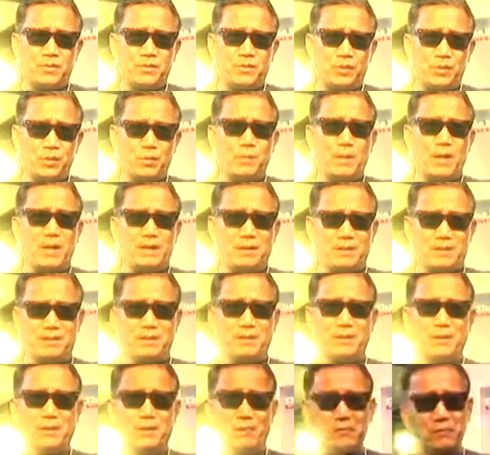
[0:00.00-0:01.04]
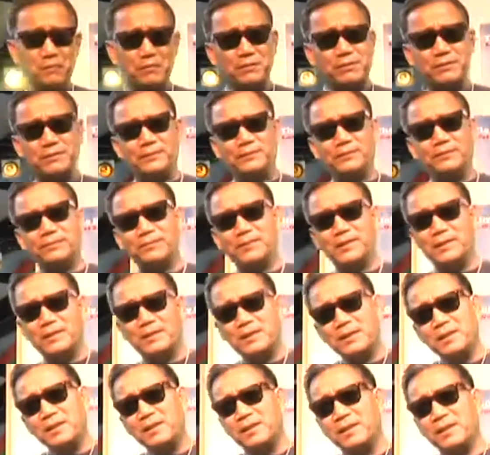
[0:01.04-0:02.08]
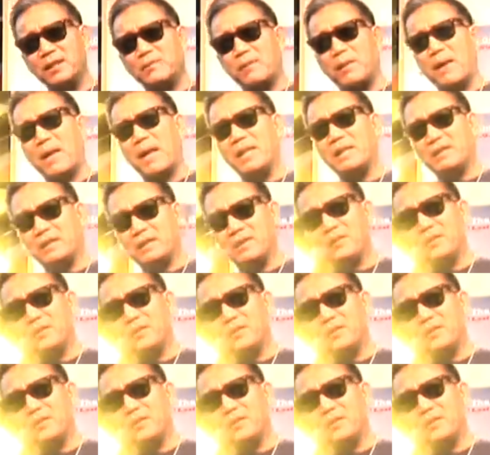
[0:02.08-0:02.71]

You better, you know, spend